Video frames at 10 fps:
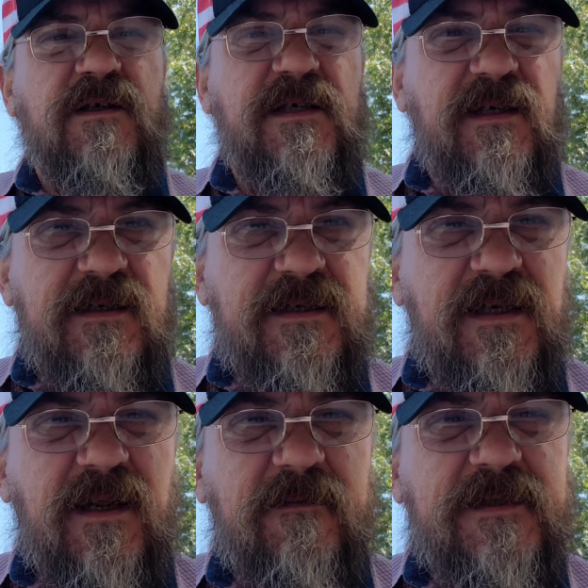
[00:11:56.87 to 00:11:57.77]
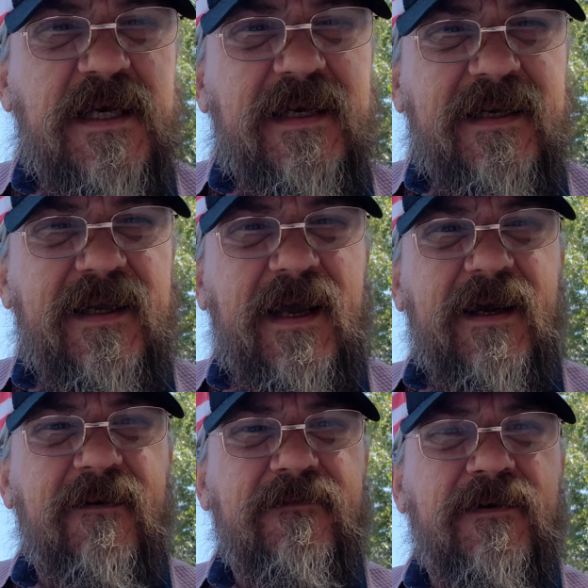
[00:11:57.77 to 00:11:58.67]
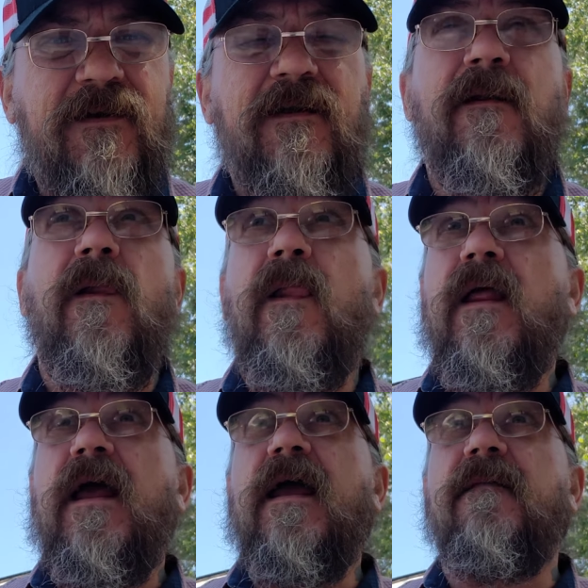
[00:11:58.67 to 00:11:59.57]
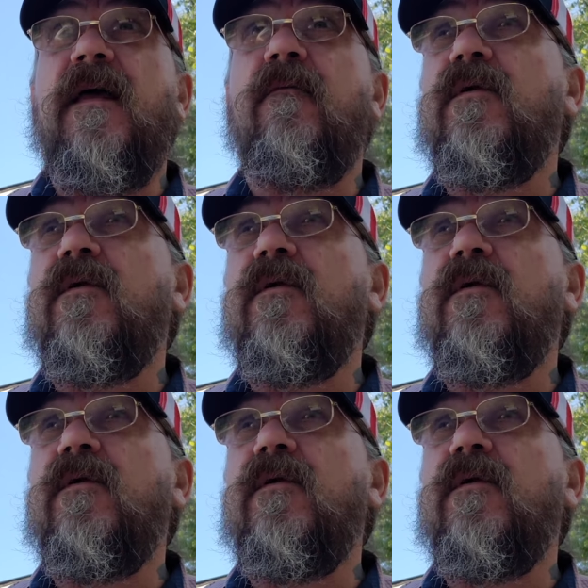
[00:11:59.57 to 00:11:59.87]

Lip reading: She loved Shandy Gaff, and that